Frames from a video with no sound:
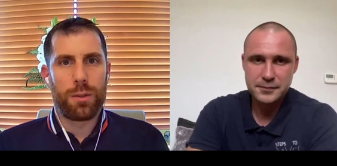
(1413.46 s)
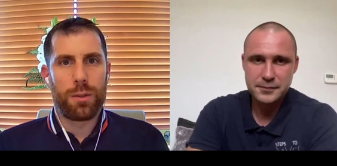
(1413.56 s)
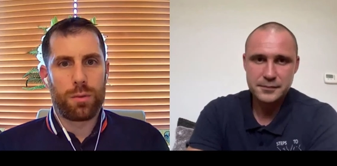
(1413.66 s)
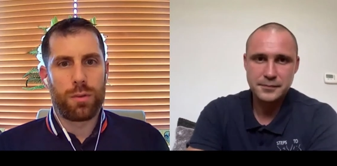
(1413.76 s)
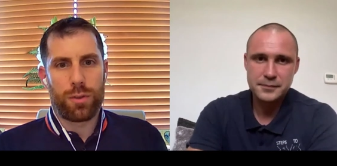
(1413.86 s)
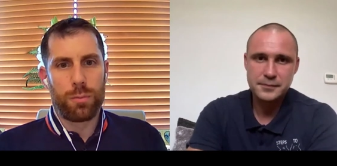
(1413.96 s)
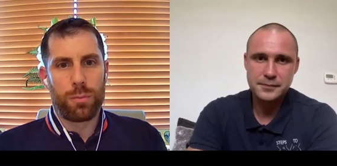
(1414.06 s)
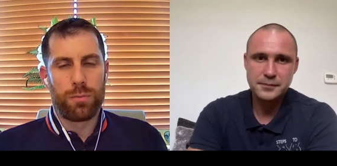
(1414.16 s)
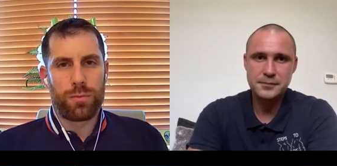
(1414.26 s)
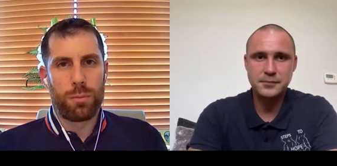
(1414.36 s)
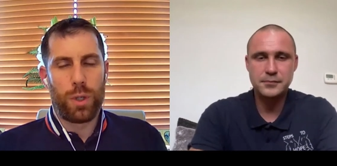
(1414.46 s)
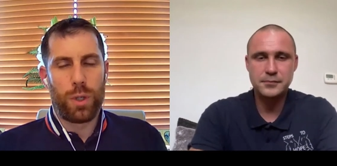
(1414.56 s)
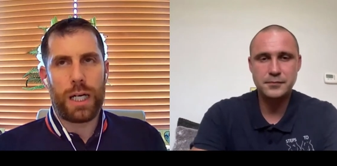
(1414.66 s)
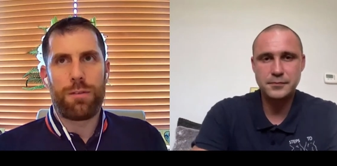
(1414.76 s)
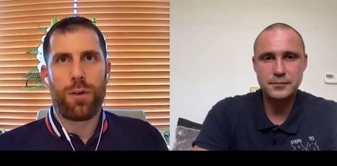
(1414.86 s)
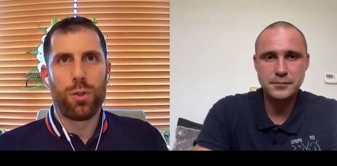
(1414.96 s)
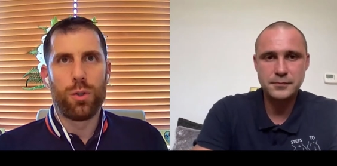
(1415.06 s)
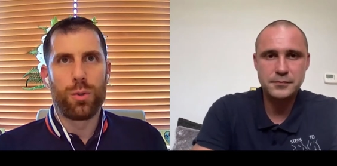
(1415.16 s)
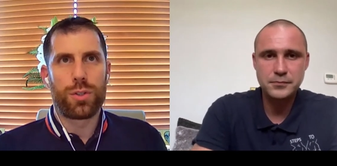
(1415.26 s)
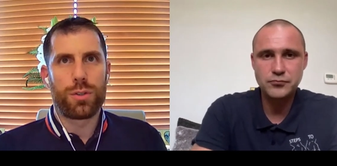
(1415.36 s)
Speaker 1: Now, to my mind,
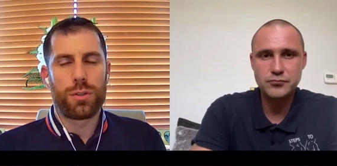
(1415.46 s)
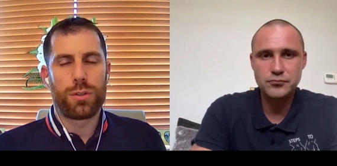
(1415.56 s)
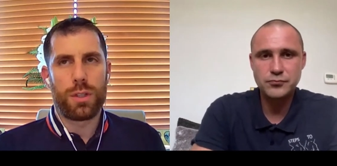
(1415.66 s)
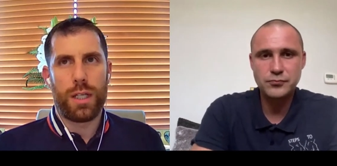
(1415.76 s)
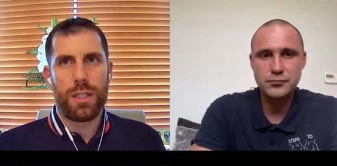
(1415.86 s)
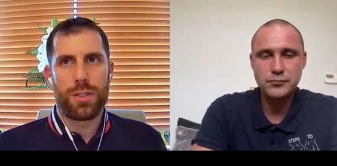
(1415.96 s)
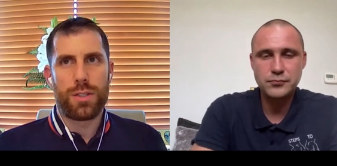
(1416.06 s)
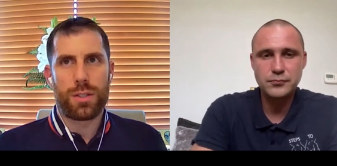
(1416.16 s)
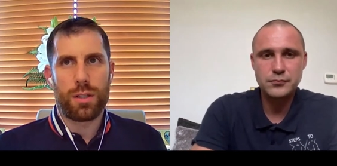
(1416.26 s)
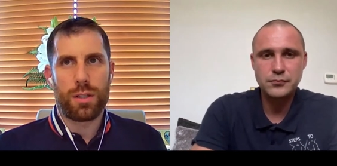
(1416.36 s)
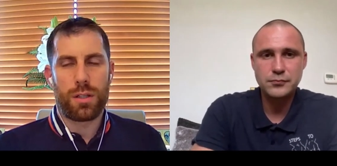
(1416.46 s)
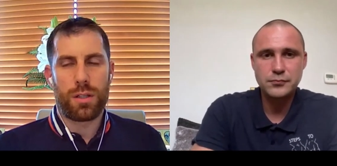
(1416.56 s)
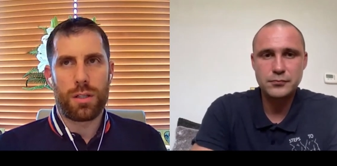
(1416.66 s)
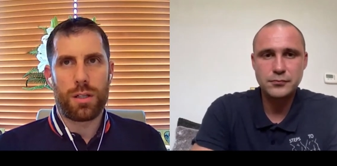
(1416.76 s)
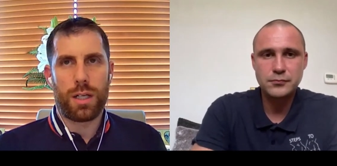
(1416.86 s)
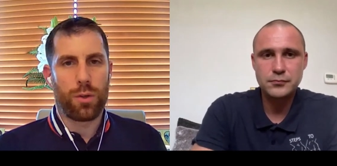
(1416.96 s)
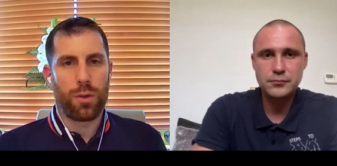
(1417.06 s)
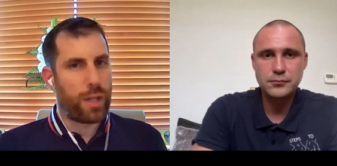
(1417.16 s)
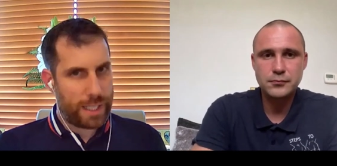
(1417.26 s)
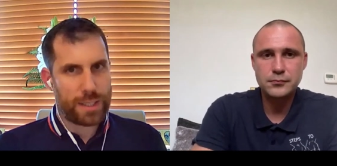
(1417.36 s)
and from from what I've followed,
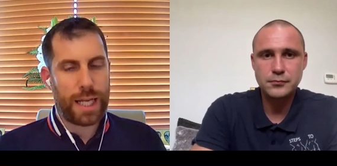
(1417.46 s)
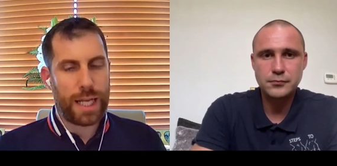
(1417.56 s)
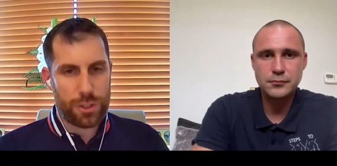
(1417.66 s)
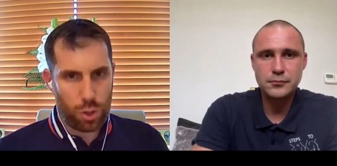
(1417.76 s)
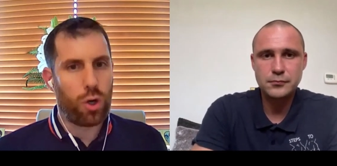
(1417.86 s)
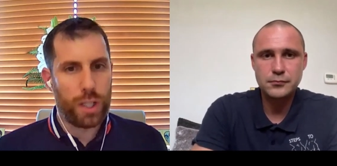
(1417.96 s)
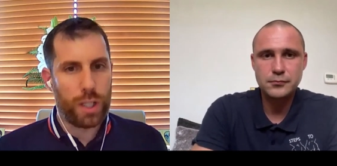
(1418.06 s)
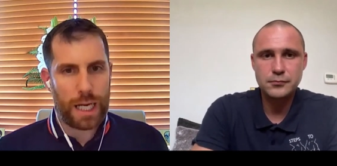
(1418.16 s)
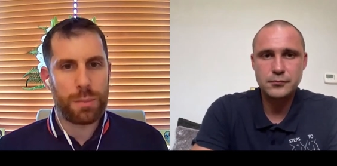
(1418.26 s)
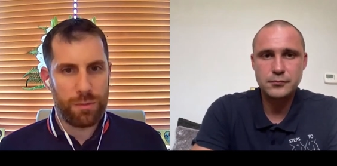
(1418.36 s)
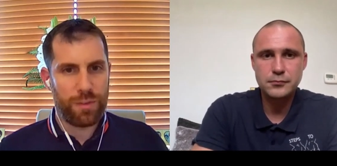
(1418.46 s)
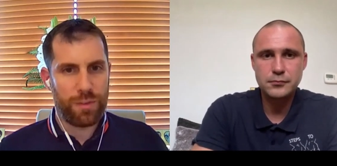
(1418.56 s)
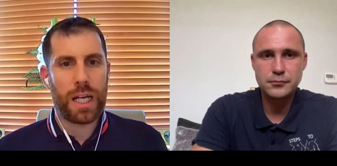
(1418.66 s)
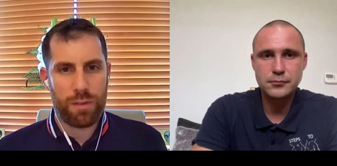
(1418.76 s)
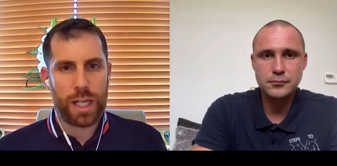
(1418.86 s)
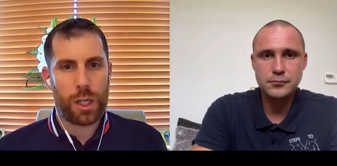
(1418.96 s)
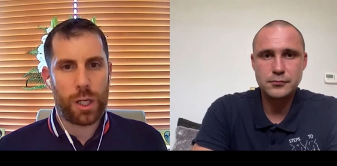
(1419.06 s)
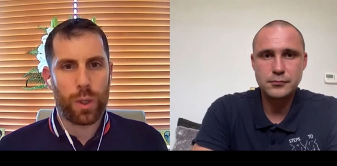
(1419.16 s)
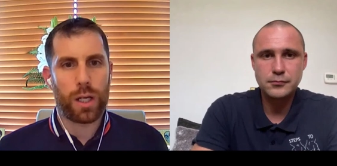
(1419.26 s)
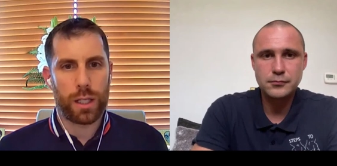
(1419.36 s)
is you know that that's all
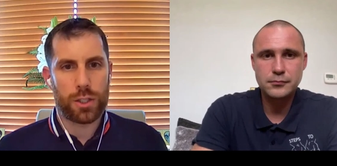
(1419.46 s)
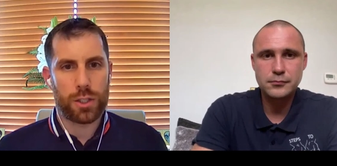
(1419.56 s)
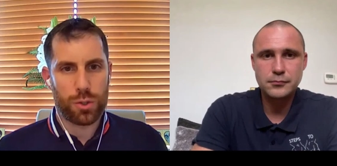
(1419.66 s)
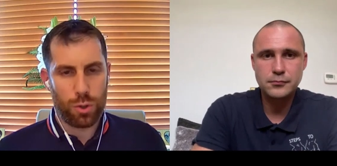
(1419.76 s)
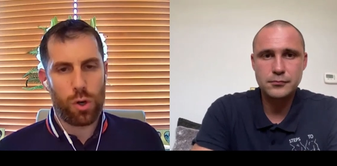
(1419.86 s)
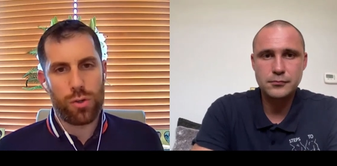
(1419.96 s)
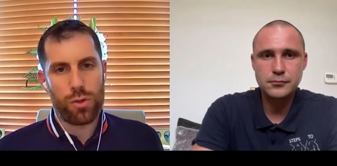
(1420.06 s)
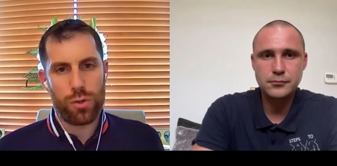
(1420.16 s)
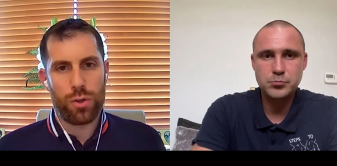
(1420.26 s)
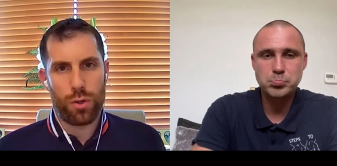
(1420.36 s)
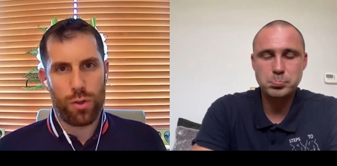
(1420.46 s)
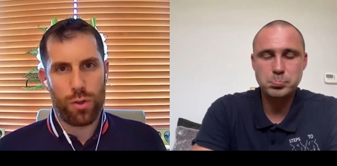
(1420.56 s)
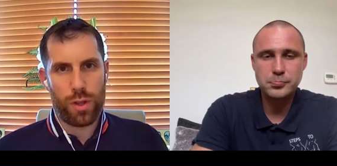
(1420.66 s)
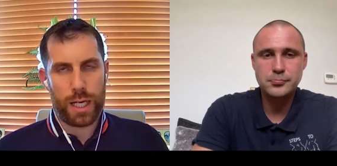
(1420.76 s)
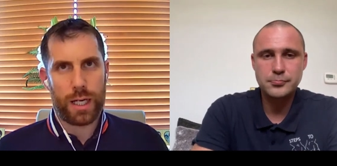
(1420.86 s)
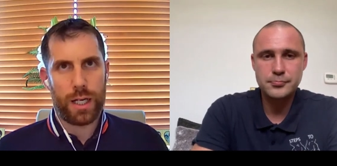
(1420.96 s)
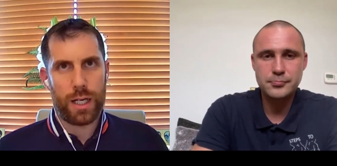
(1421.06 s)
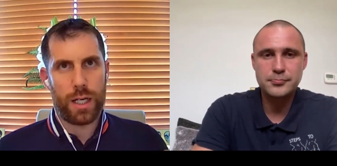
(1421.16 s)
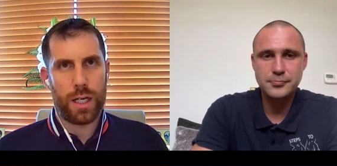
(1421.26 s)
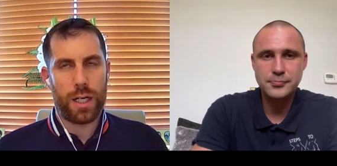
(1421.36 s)
happening very very quickly. So on on
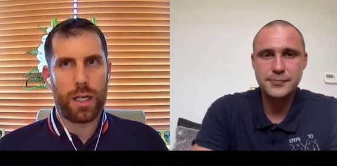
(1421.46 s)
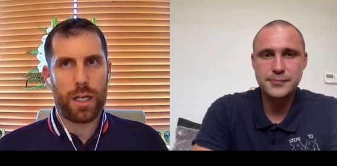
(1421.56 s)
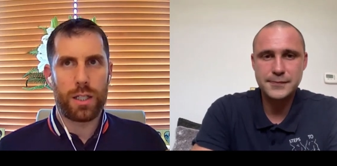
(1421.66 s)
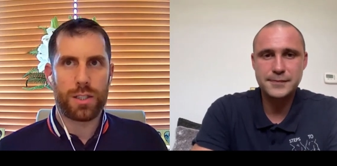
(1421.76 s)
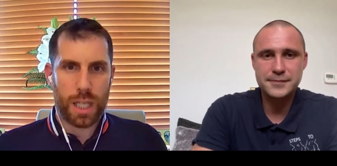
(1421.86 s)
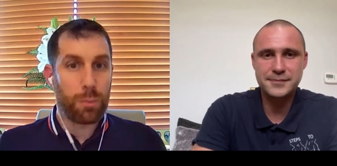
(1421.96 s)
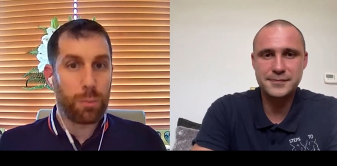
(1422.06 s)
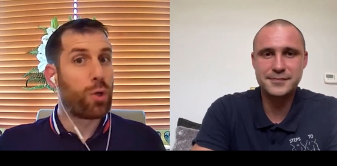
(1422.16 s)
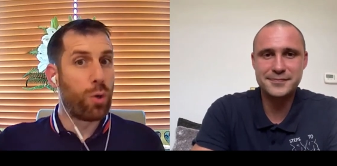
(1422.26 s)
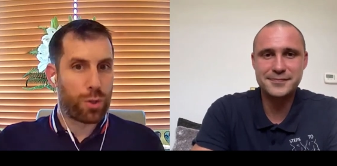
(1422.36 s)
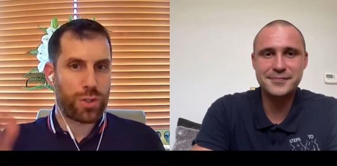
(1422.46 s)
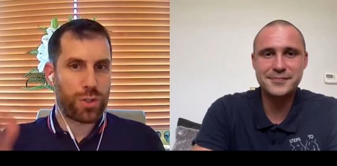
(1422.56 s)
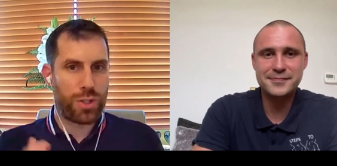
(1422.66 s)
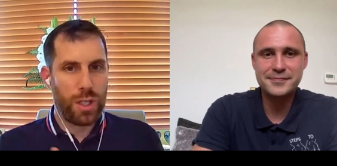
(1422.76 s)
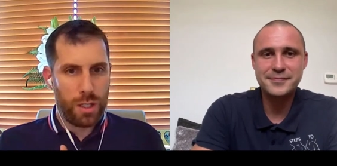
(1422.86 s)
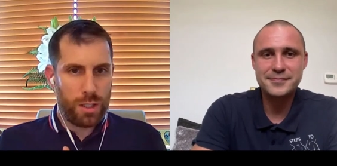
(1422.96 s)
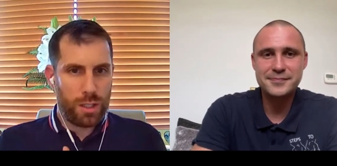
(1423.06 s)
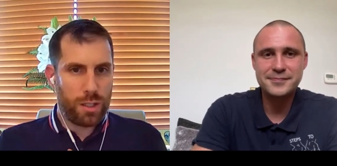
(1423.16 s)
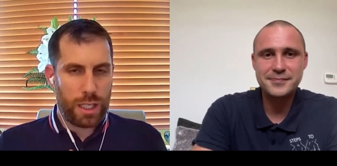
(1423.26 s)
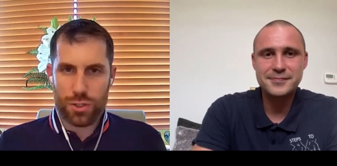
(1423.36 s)
that same course,
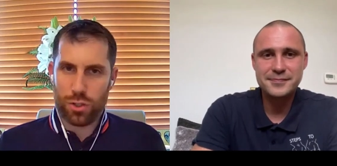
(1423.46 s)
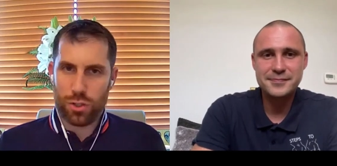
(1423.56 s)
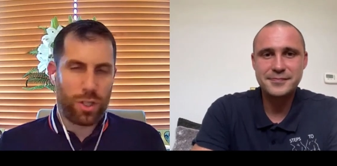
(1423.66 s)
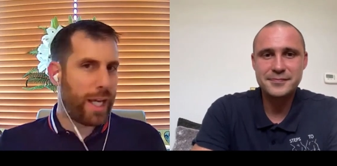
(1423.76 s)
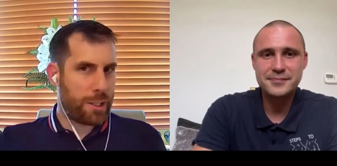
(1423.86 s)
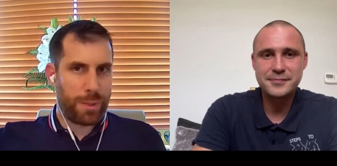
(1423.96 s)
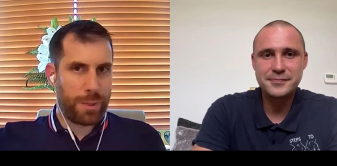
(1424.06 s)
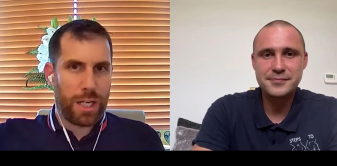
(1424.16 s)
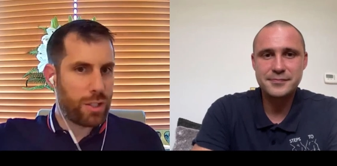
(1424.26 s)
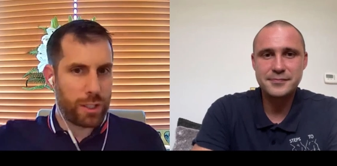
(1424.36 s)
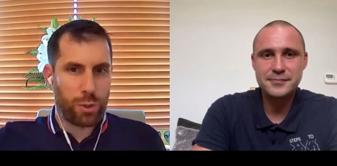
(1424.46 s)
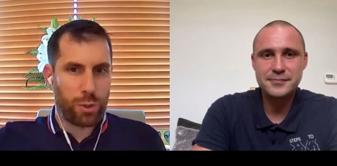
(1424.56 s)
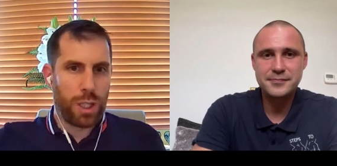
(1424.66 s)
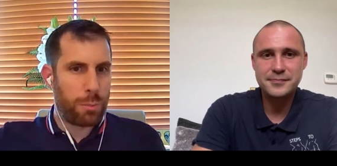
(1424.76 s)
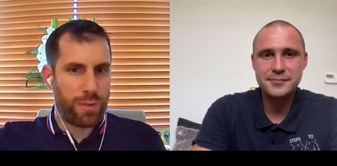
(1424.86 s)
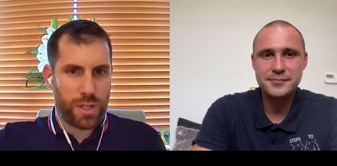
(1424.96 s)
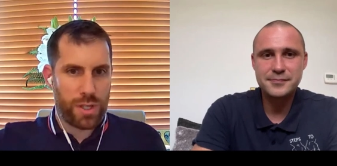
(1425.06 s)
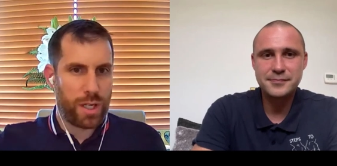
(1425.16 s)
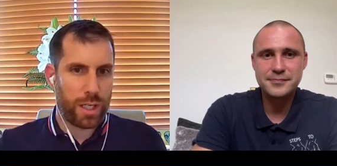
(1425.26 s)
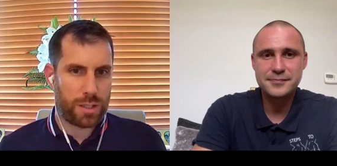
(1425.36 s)
it's just going to exponentially go up over
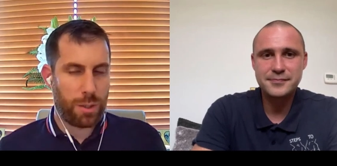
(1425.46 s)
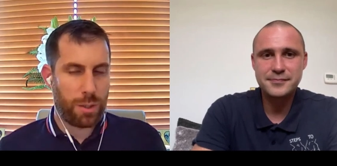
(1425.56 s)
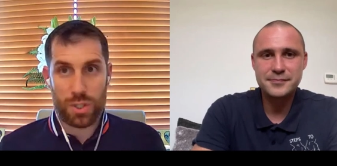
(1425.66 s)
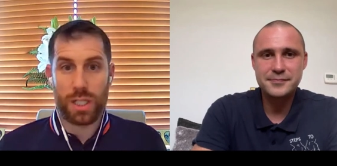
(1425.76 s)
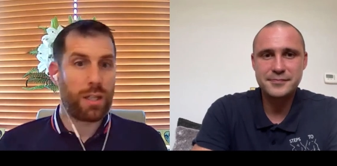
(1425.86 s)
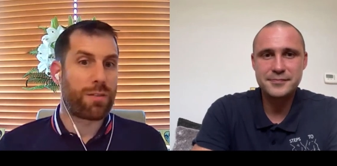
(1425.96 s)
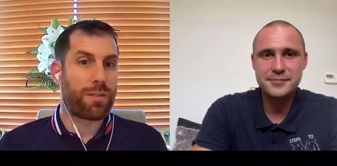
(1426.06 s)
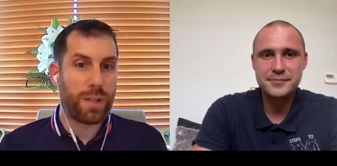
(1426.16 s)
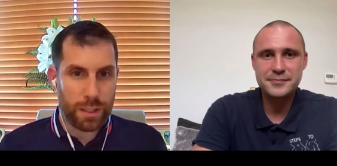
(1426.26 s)
the next I would say another